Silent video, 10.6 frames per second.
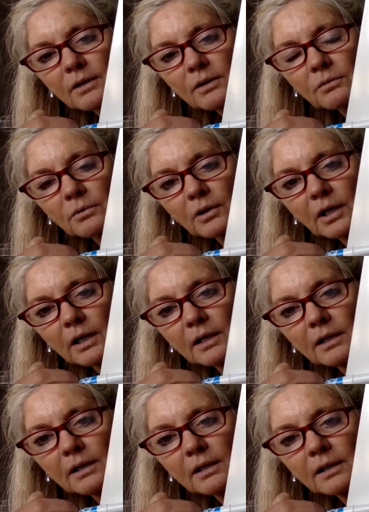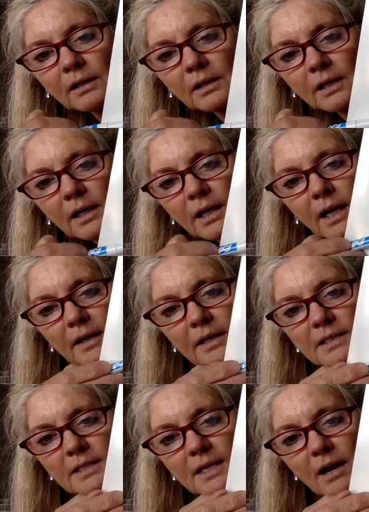3. And
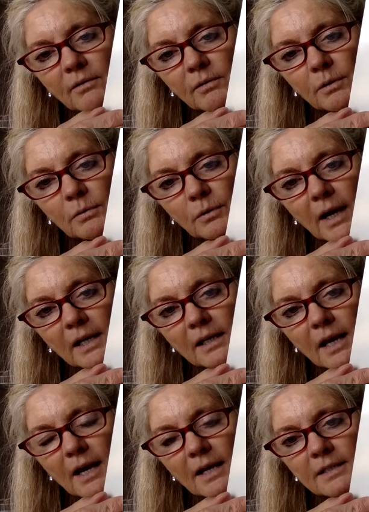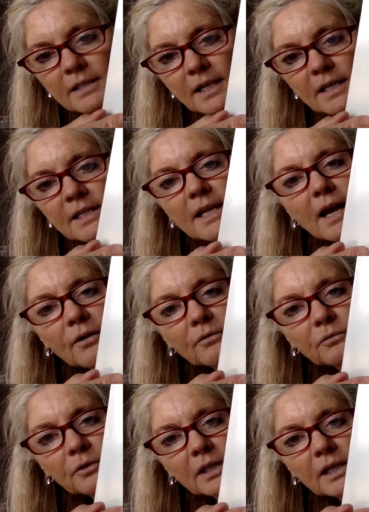this is how we would write that. Now,
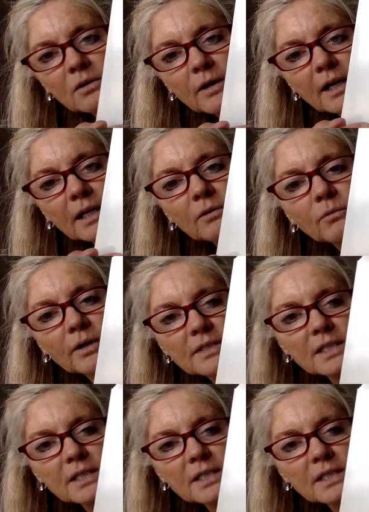really quick, once